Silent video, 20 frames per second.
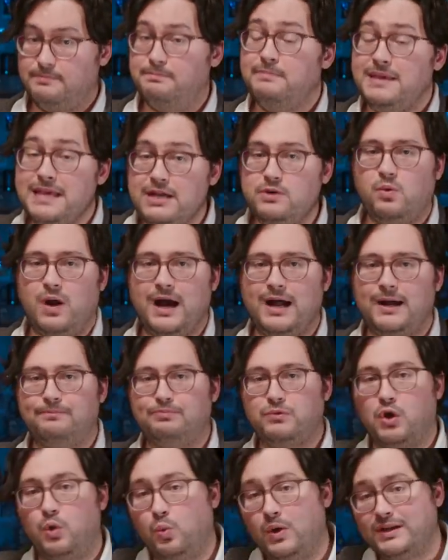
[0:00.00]
Meanwhile,
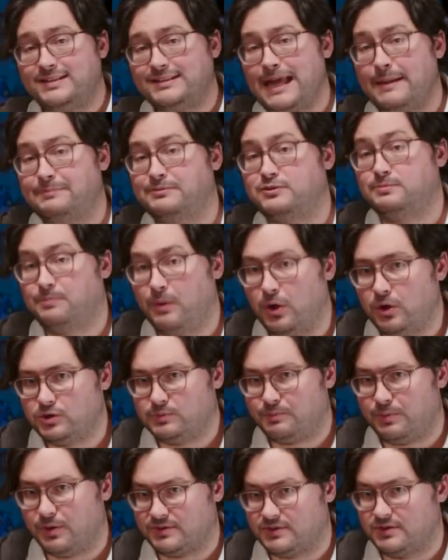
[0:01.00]
a WhatsApp
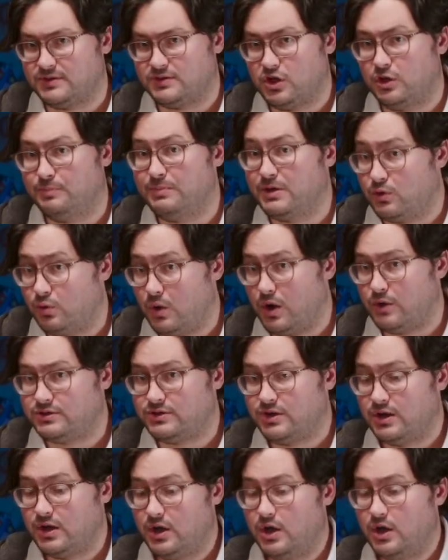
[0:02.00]
spokesperson told me, quote,